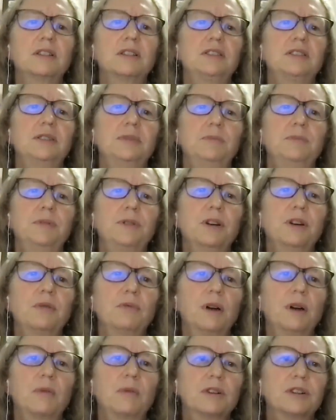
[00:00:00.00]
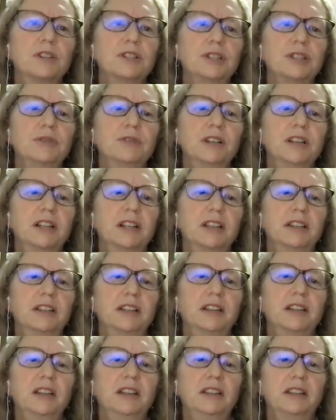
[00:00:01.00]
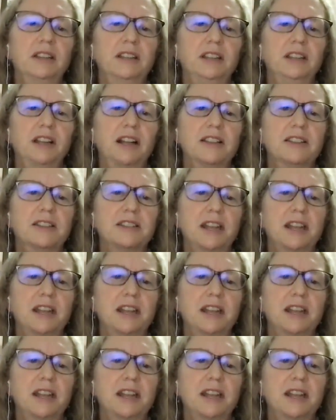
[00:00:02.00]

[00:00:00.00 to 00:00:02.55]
to put what we're doing in the United